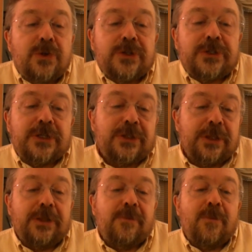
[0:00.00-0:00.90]
Was in
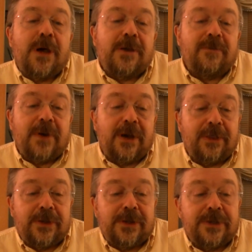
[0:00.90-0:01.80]
my
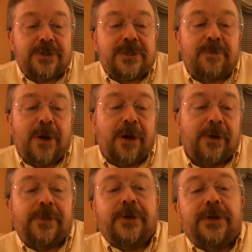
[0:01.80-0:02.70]
father's
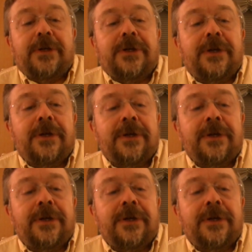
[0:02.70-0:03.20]
parlor